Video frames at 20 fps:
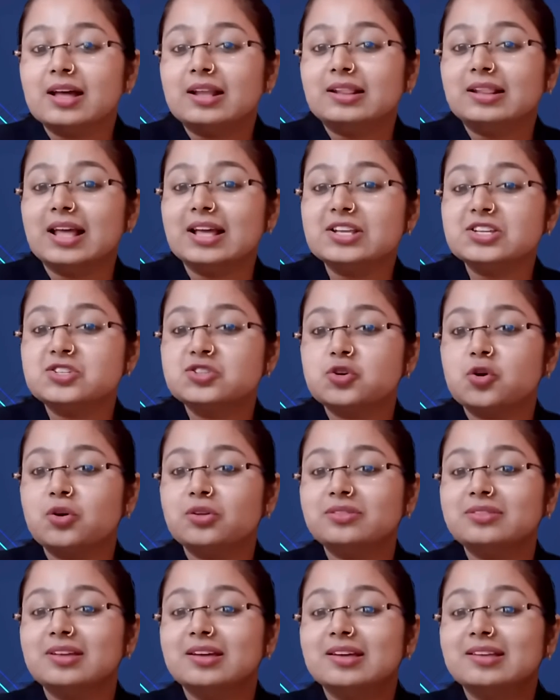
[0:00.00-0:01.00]

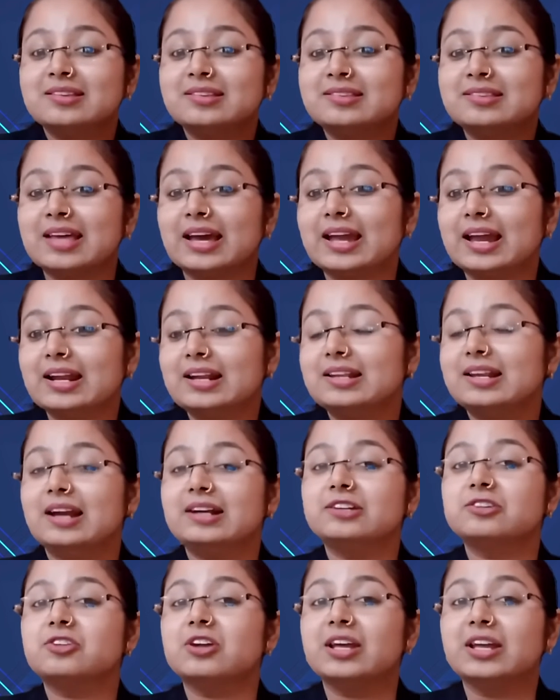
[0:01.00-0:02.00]
Lencho's second
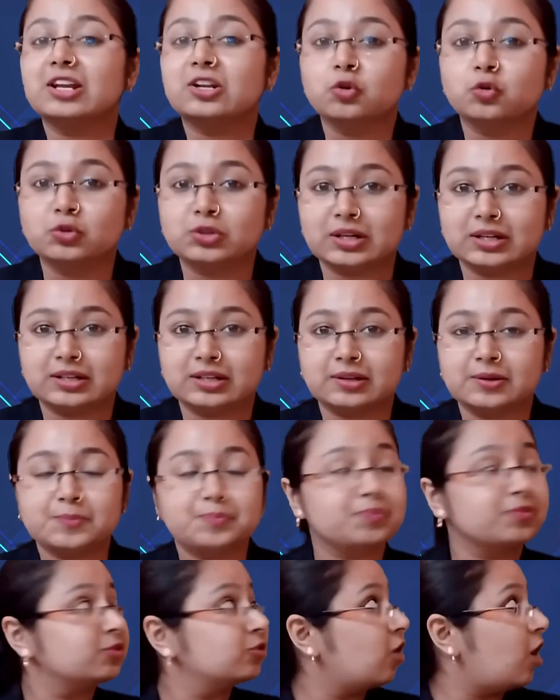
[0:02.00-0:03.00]
letter included.
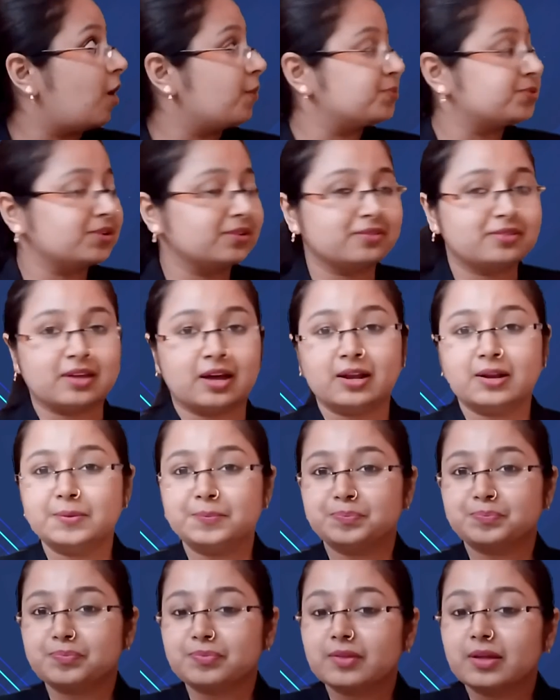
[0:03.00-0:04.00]
The options are,
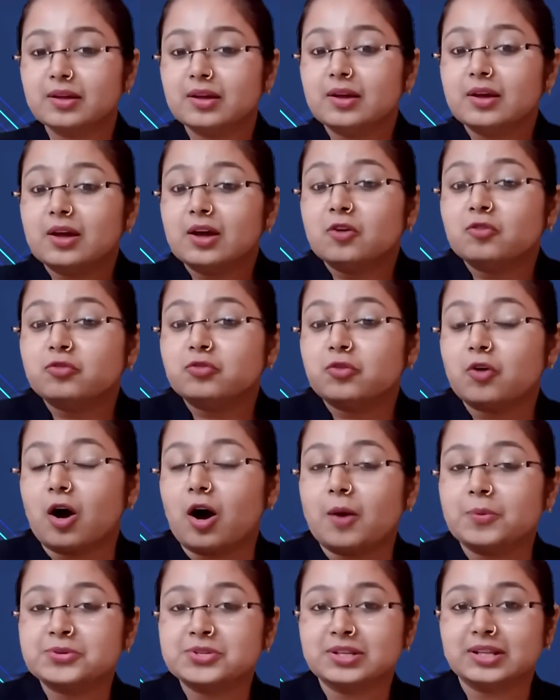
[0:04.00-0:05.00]

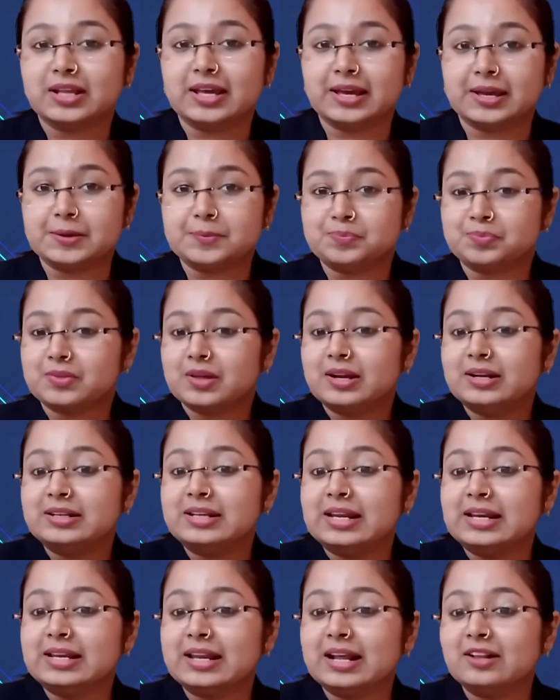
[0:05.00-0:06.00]
for option A,
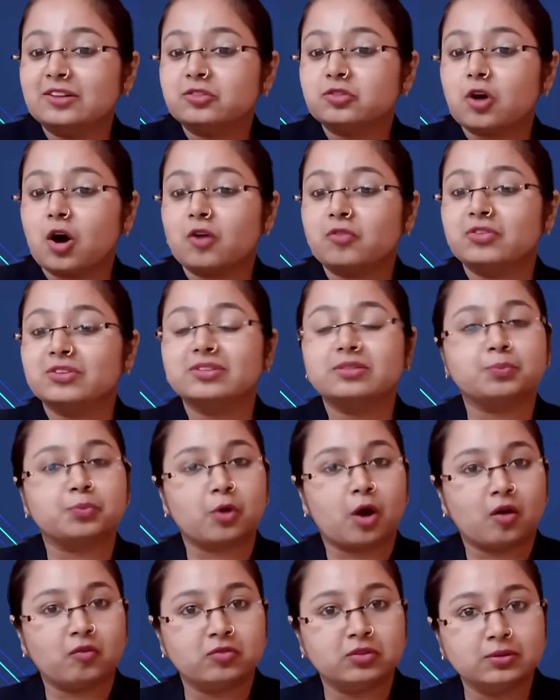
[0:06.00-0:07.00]
details of his
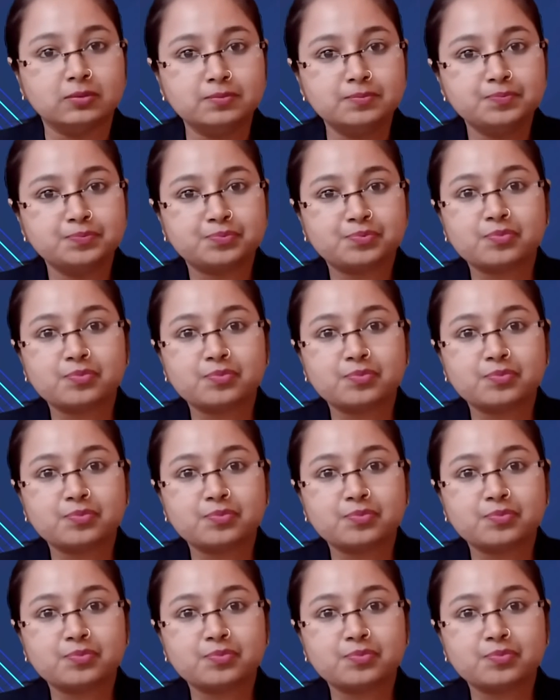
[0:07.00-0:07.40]
problem.